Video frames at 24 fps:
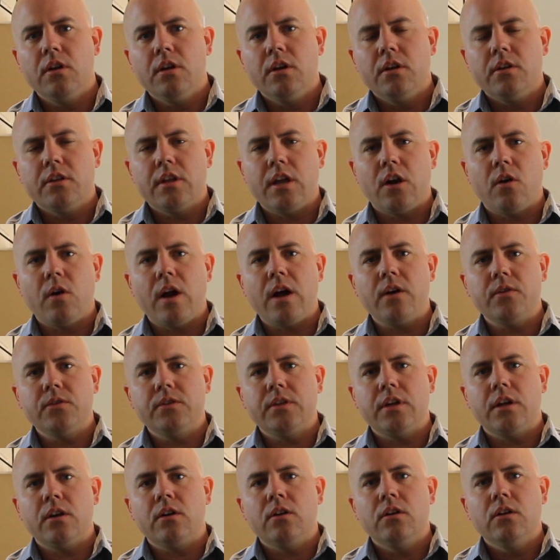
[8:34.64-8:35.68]
that are out
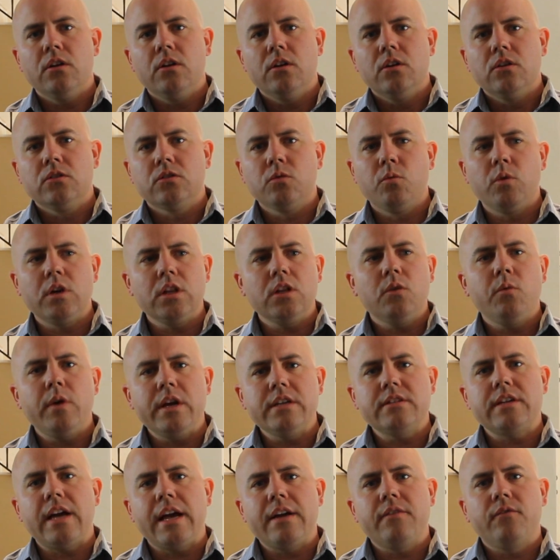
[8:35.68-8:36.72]
there? So one of the ways
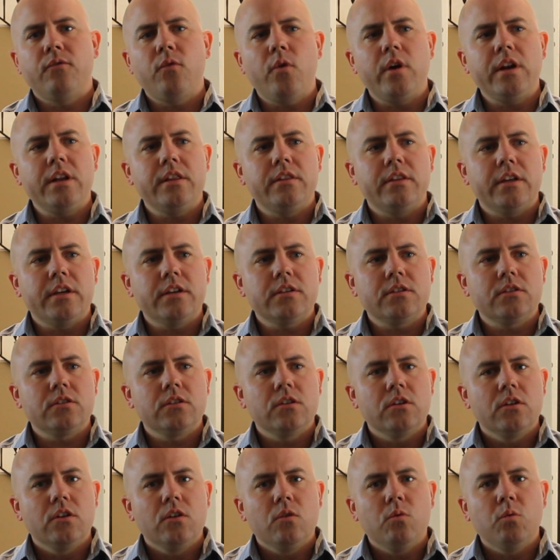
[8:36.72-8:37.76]
I avoided this
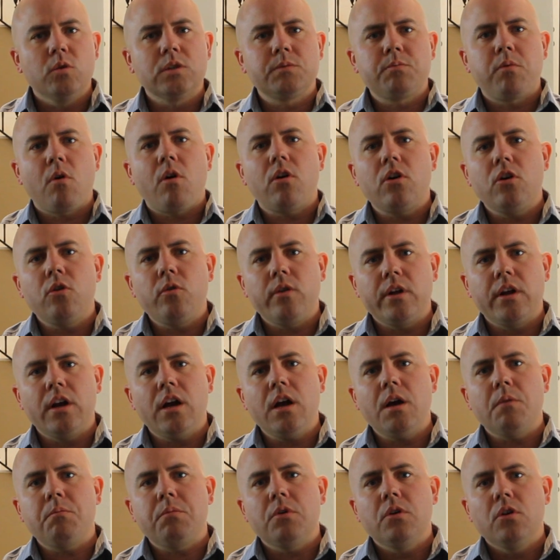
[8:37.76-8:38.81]
was partnering
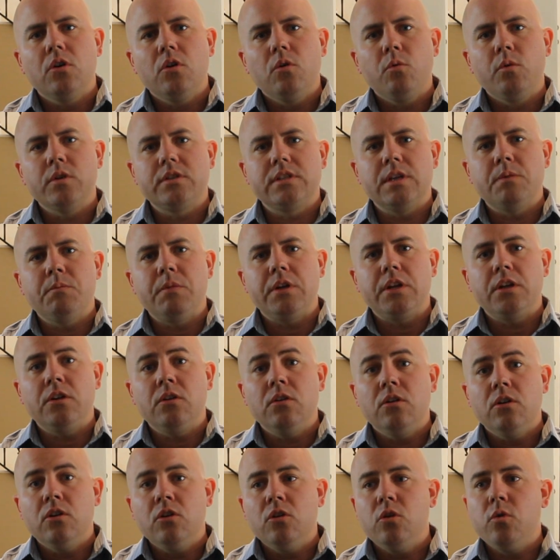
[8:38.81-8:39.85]
up with somebody
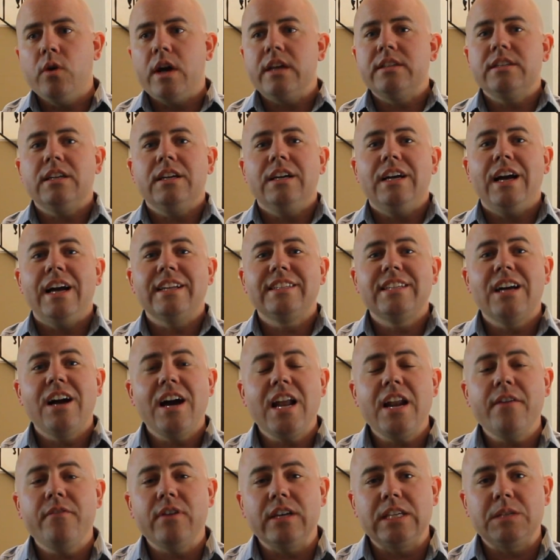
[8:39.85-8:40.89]
who has a ton
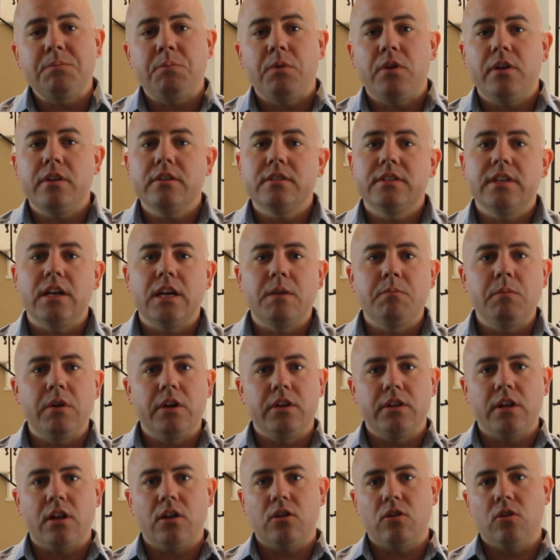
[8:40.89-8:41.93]
of experience selling $1 million
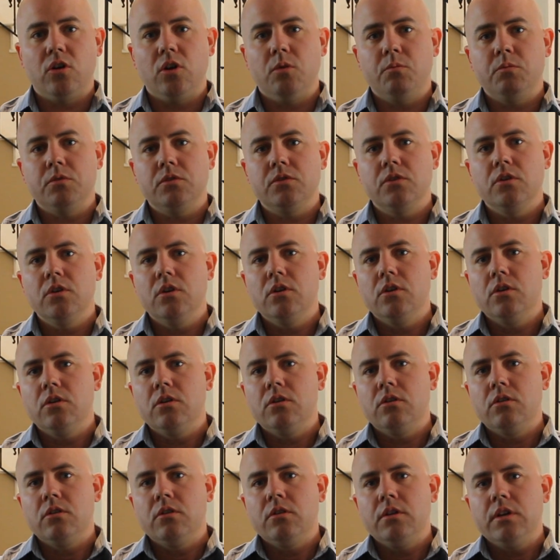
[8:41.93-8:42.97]
homes.
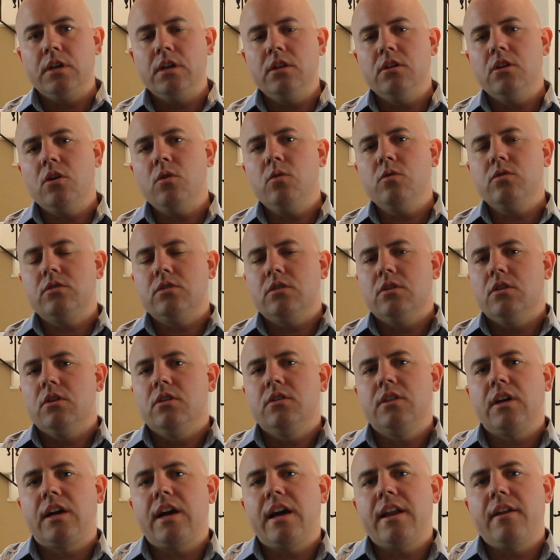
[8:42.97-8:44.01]
He knows
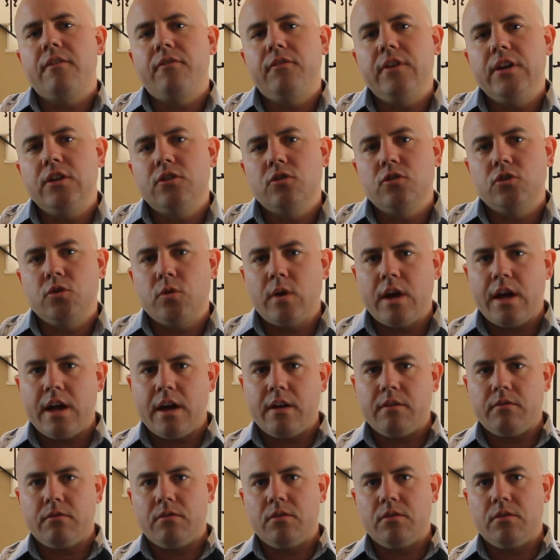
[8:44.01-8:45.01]
the kind of features you have,